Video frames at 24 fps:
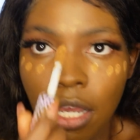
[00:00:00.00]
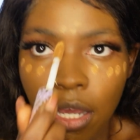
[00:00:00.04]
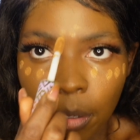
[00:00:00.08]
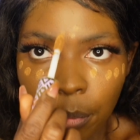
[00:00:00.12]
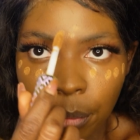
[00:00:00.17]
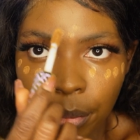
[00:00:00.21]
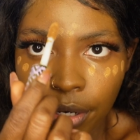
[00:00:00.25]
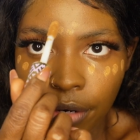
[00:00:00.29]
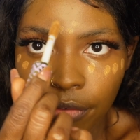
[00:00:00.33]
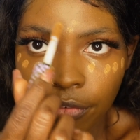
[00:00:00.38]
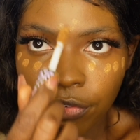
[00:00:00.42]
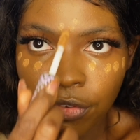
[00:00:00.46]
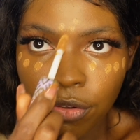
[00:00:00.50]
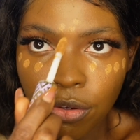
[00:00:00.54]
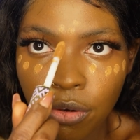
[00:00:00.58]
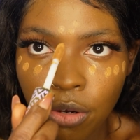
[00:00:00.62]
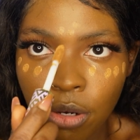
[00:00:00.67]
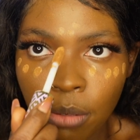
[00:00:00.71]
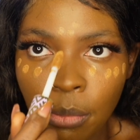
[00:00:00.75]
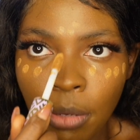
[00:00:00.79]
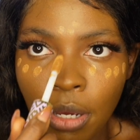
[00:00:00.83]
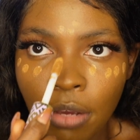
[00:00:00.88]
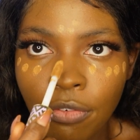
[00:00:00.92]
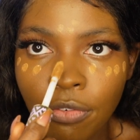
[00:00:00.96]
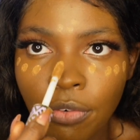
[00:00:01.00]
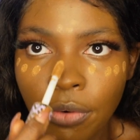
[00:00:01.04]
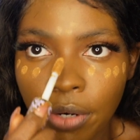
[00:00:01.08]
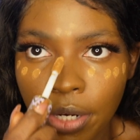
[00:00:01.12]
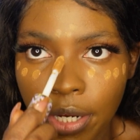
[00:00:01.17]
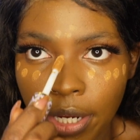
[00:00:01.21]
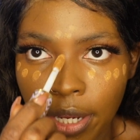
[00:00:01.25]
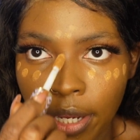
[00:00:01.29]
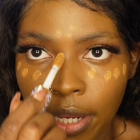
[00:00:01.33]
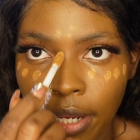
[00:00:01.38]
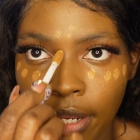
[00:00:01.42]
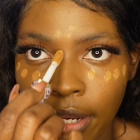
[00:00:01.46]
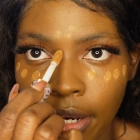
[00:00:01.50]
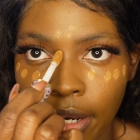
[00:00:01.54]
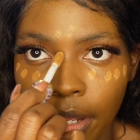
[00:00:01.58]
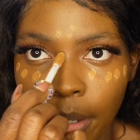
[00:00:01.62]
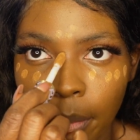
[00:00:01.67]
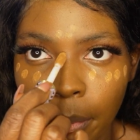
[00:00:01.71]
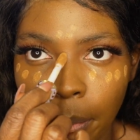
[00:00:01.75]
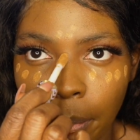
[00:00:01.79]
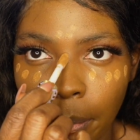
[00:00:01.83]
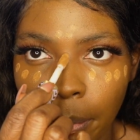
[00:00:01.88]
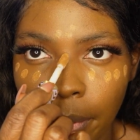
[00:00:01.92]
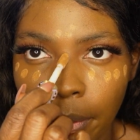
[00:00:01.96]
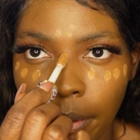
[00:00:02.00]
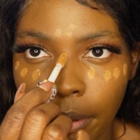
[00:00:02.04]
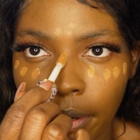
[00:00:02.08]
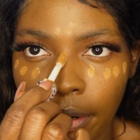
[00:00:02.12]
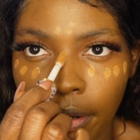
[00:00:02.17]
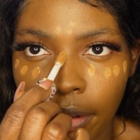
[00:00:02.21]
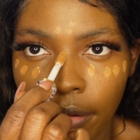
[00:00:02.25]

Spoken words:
put a few on my forehead, I put